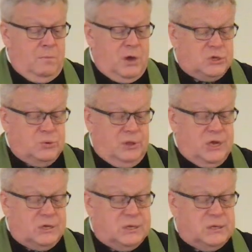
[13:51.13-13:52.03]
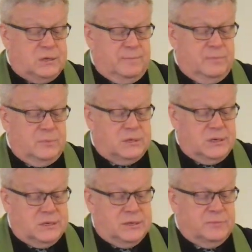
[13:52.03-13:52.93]
Most religious
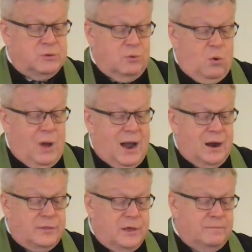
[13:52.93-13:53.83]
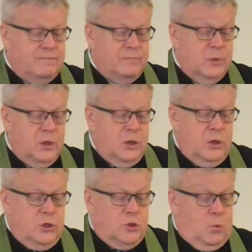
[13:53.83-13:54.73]
systems require that
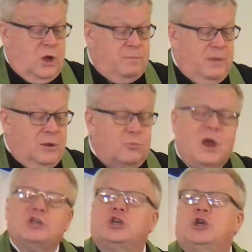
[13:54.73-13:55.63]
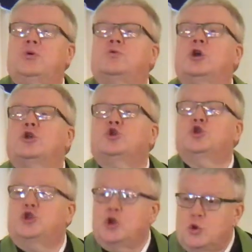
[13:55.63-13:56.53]
the one being rescued
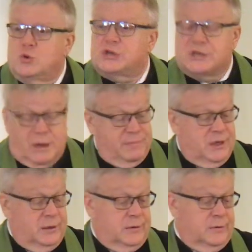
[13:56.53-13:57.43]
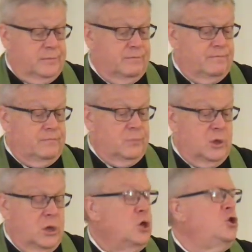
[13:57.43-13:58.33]
do something.
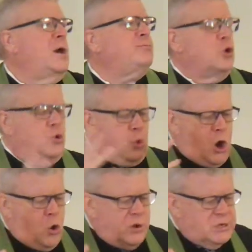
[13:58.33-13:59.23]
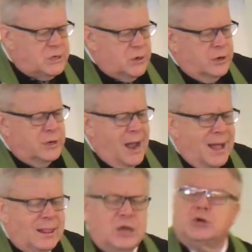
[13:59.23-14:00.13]
You have to grow in certain
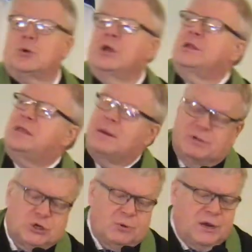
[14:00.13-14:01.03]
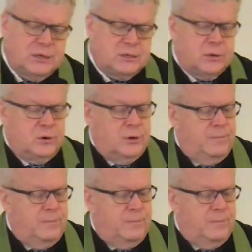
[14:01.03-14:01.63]
knowledge or demonstrate a certain